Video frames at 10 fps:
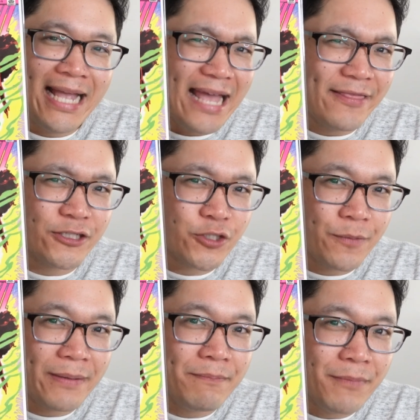and there's
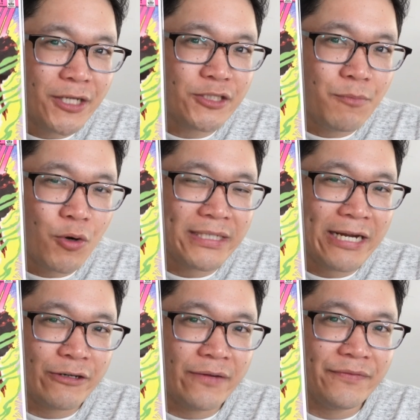gonna be much more
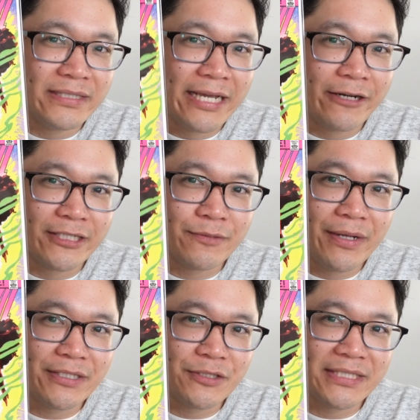Daredevil later as
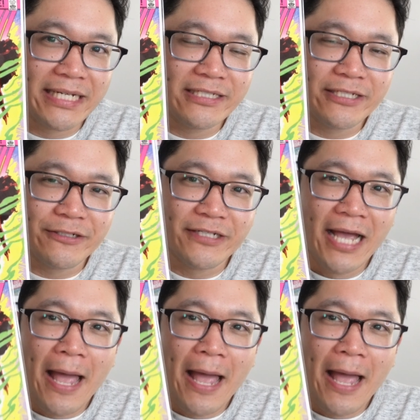well, so stay tuned.